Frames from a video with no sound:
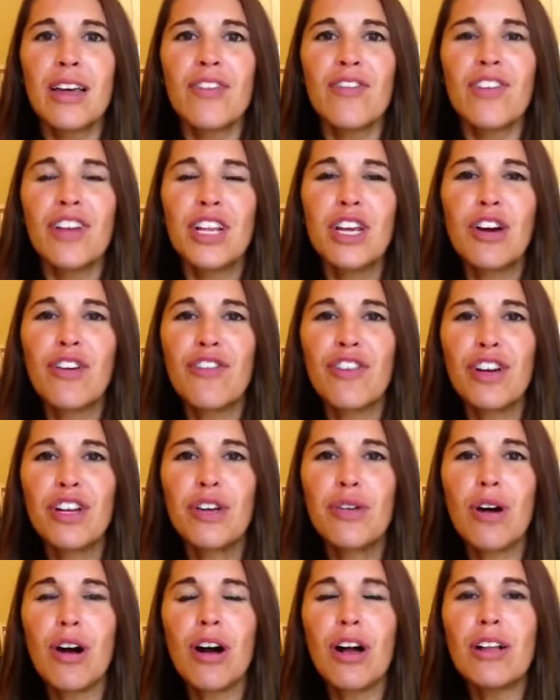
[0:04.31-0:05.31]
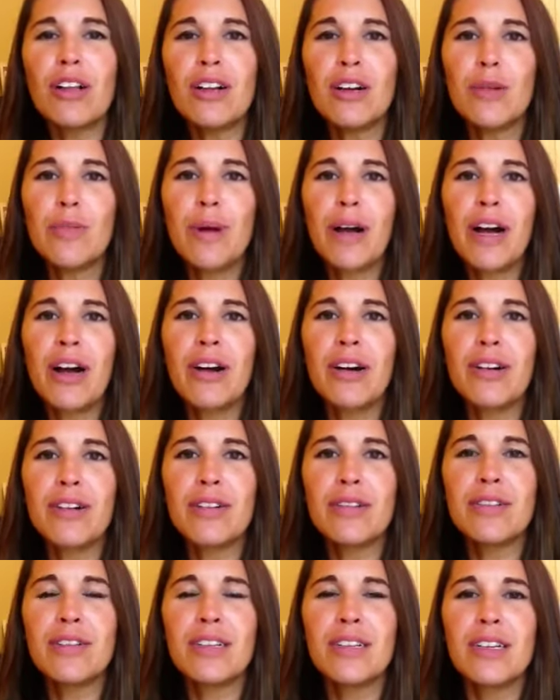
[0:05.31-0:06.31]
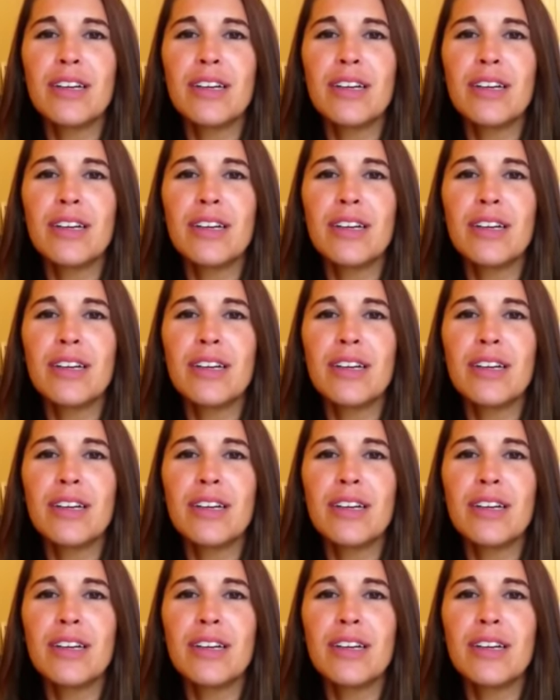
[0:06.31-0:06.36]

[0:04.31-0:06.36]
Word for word: video for you all about